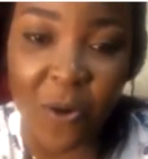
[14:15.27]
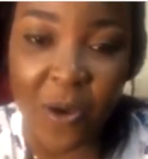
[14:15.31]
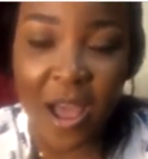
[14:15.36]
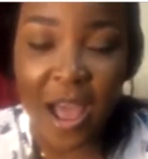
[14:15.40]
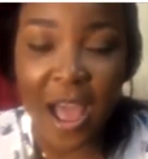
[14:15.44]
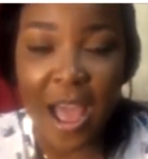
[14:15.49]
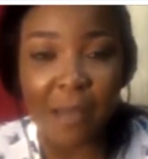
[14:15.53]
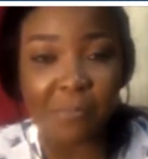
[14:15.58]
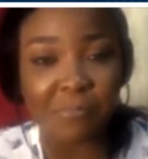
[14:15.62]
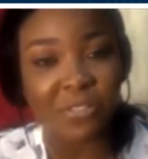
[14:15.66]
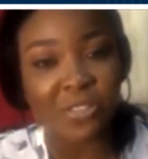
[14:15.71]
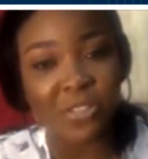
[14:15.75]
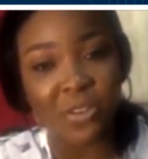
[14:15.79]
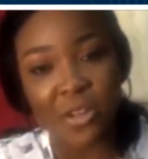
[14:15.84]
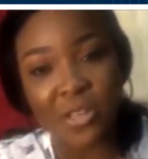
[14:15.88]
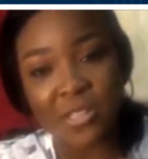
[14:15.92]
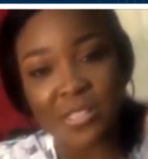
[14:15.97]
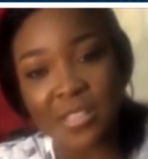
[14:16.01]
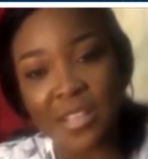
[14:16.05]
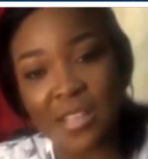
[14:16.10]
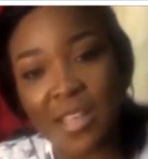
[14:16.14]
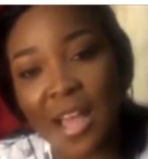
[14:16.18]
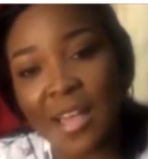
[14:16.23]
your final words.
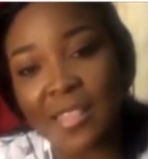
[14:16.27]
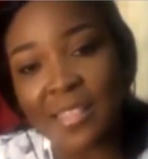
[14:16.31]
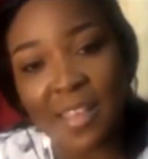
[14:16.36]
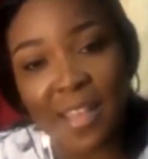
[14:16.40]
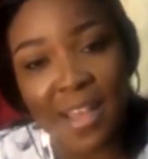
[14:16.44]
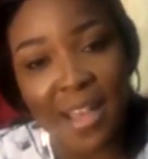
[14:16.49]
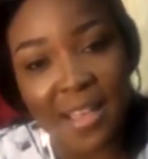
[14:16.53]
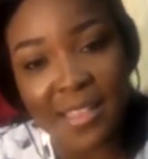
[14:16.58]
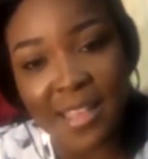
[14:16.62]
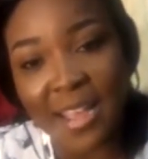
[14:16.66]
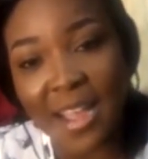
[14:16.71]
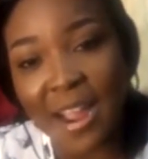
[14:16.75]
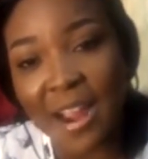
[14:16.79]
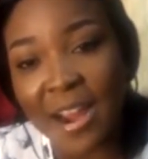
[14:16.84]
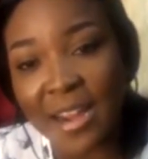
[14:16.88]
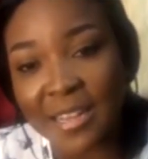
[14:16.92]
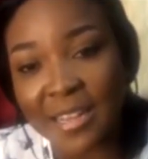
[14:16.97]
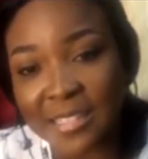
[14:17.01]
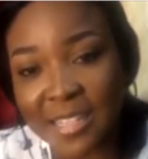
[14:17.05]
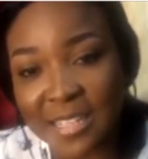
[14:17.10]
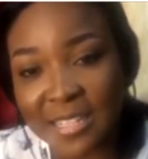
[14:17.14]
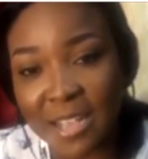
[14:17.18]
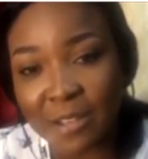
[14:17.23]
Now,
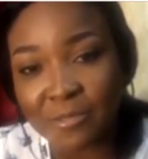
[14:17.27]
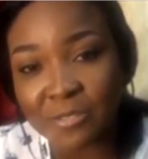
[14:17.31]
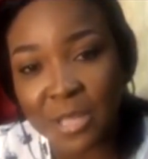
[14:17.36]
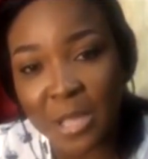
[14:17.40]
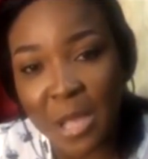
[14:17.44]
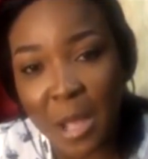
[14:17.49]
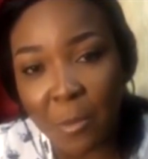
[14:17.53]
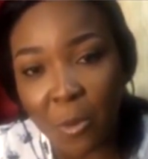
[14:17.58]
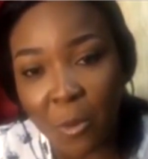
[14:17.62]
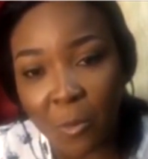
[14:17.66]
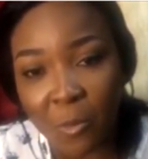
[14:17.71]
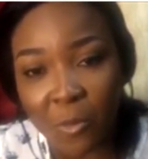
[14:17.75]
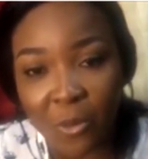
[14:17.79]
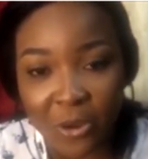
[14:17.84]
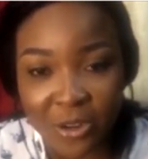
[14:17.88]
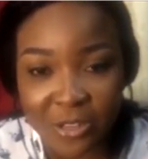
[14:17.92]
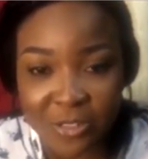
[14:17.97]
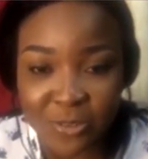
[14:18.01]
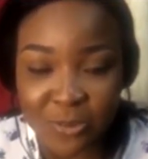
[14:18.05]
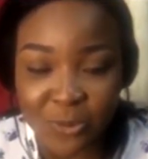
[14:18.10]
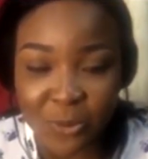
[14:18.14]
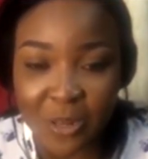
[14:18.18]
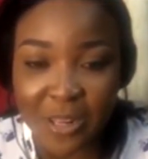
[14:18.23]
obviously, XOXO
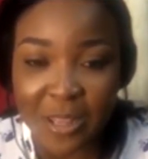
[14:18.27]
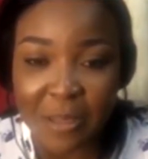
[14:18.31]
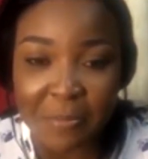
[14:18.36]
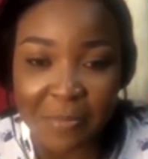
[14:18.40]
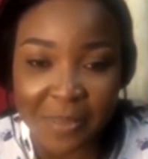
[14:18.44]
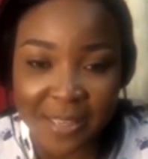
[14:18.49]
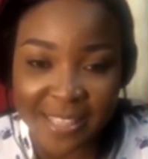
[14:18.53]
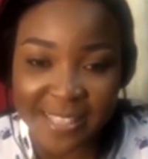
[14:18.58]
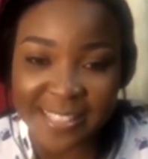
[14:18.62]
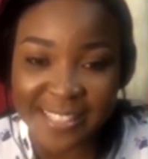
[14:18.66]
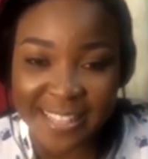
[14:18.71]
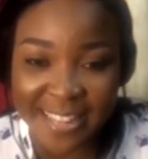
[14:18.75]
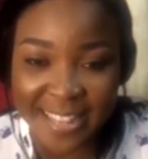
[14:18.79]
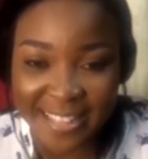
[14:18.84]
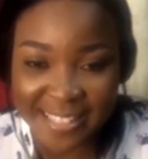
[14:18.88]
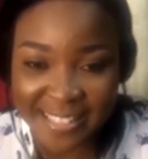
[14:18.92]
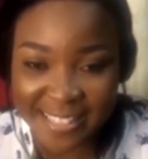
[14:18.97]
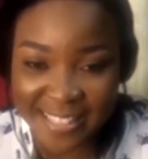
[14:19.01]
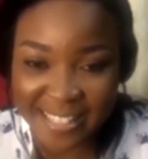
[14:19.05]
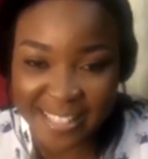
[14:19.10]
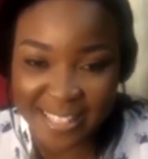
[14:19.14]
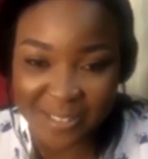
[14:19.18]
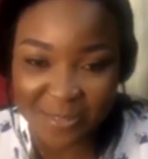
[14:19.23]
is coming back.
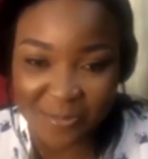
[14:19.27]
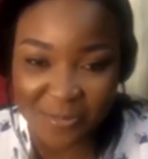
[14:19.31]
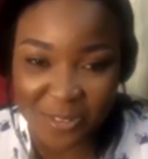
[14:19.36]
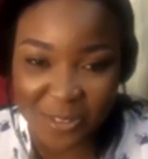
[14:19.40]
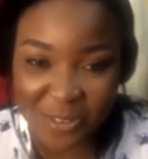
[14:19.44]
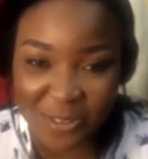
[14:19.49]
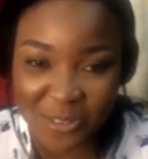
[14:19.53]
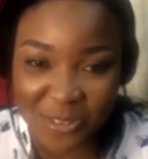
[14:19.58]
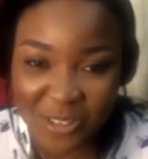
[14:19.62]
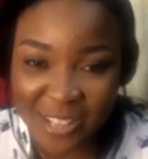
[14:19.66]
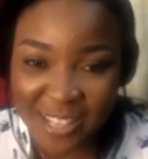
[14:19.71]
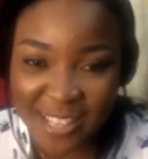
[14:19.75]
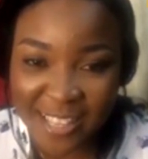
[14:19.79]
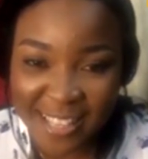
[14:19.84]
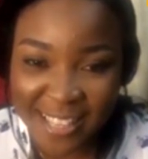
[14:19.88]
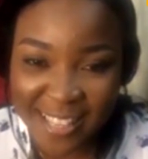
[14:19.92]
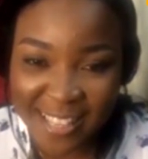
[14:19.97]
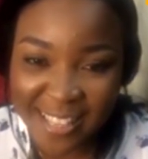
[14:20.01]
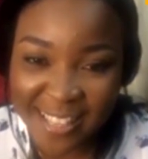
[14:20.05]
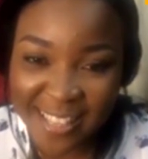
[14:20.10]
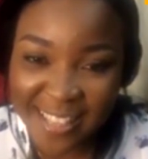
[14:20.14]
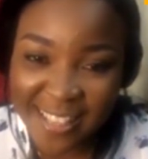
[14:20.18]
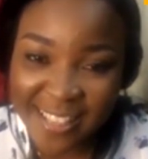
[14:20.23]
I don't know how much of
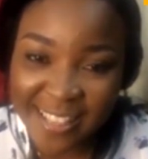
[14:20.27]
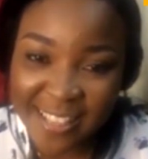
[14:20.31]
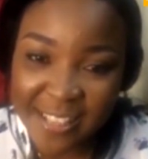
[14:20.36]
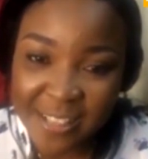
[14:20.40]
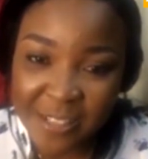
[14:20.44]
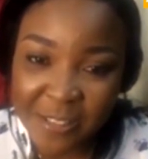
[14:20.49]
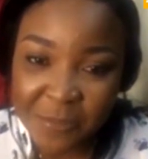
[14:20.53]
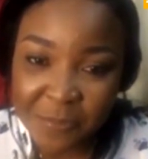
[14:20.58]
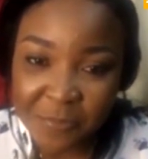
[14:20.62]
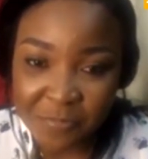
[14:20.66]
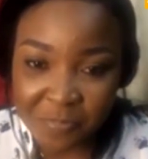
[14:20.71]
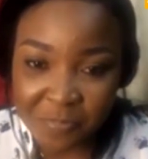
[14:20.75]
a pressure